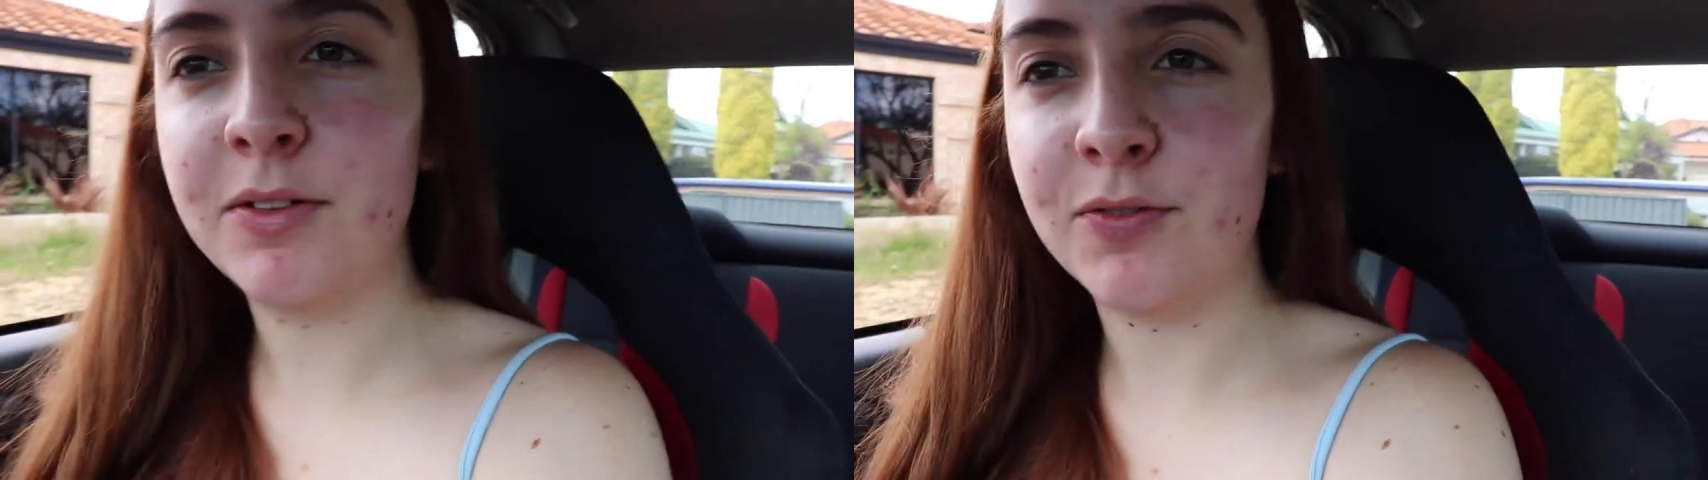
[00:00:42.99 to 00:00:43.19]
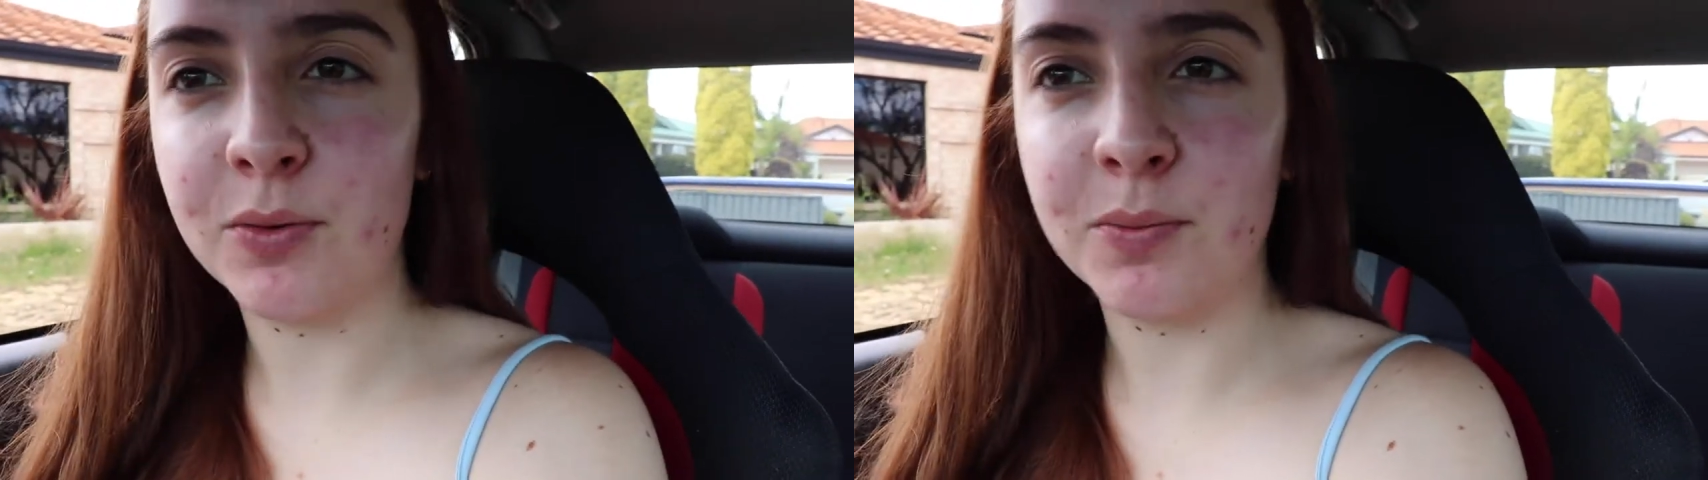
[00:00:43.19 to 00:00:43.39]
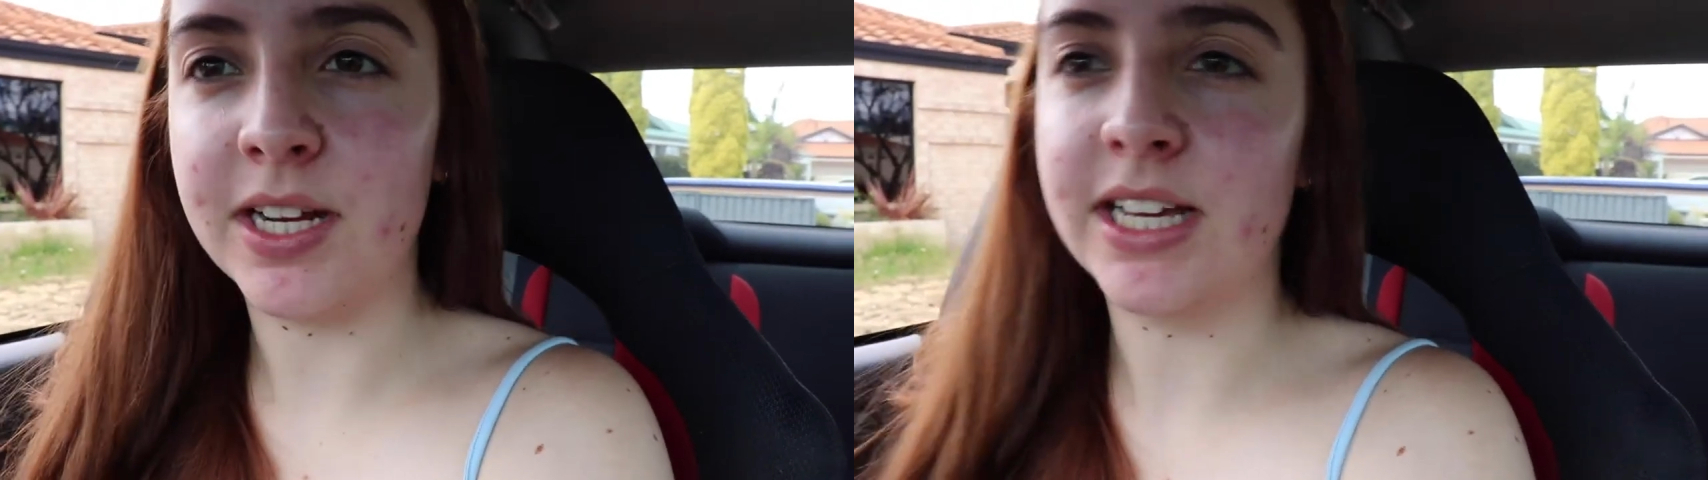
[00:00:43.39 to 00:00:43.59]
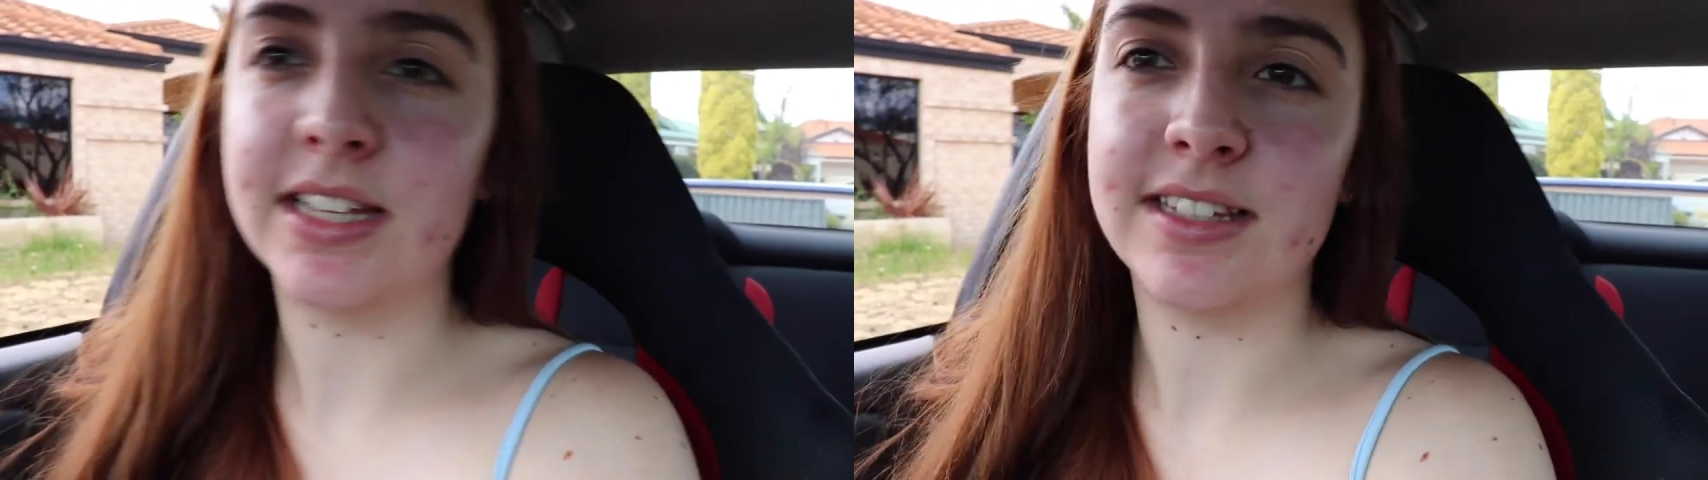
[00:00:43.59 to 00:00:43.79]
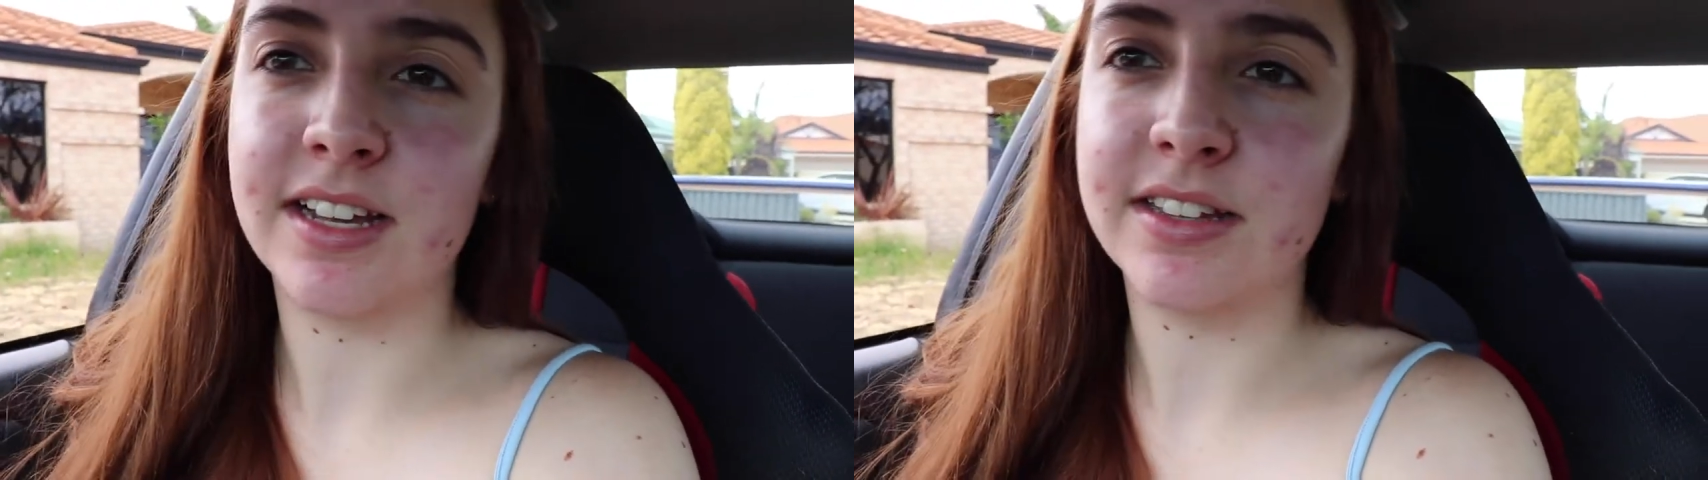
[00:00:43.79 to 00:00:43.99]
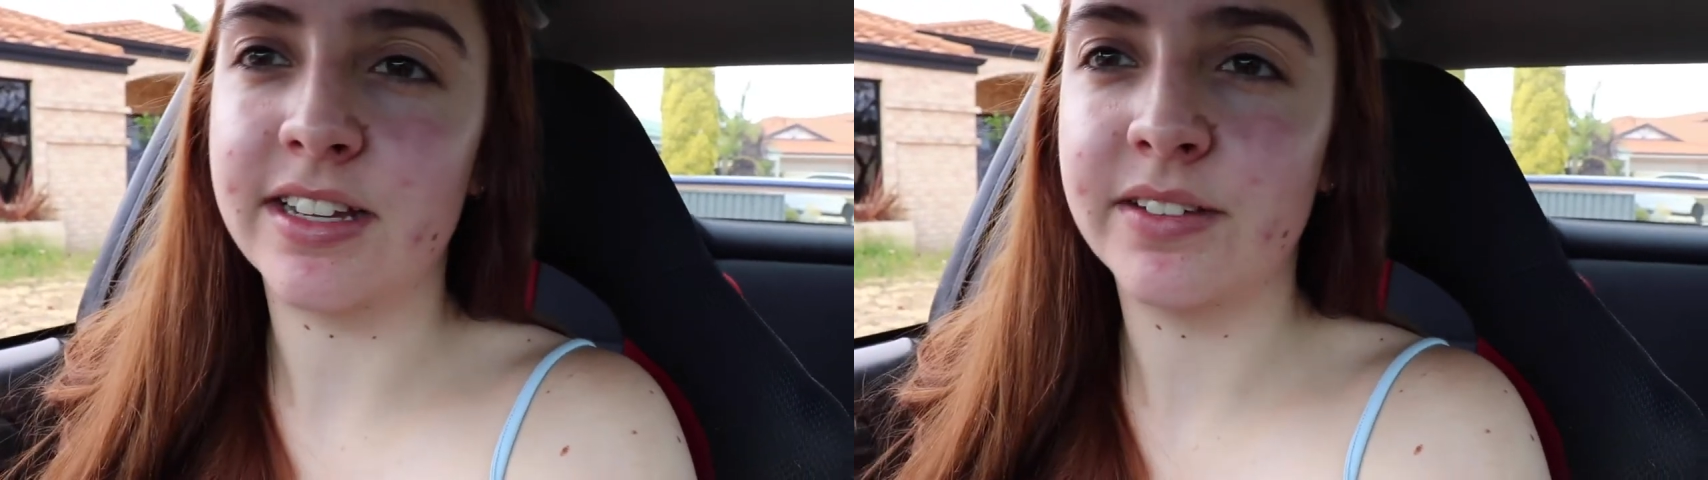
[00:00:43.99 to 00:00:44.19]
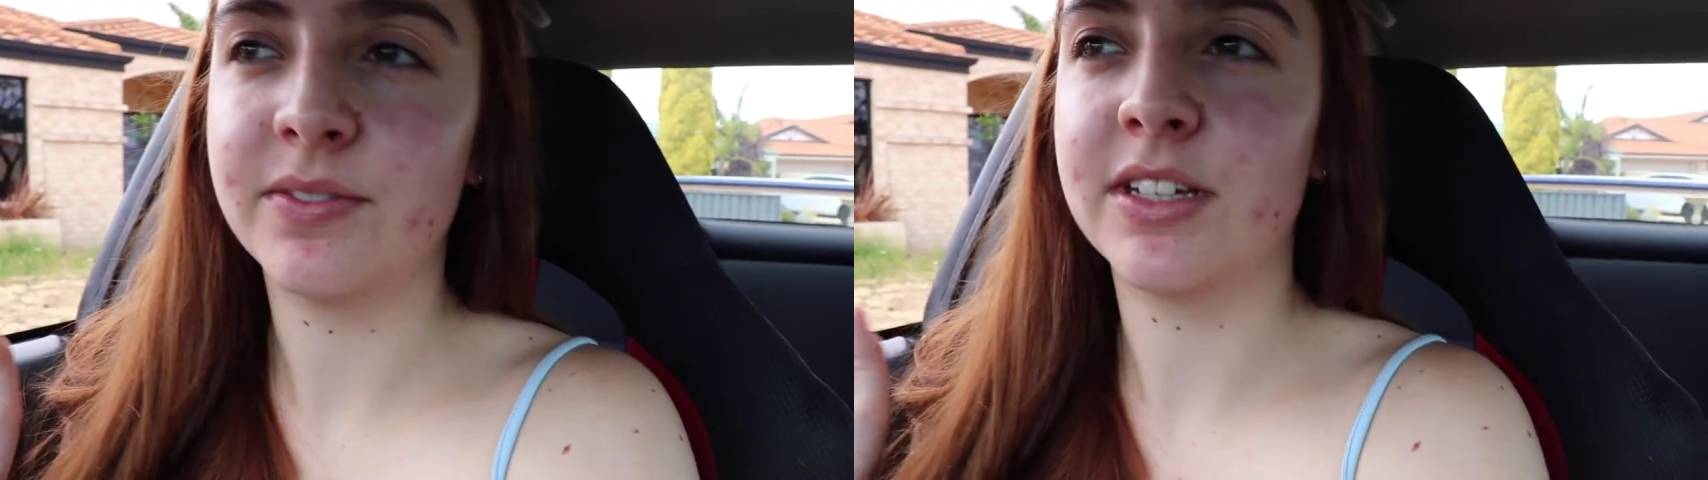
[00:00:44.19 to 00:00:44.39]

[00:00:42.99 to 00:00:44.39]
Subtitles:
film when I get down there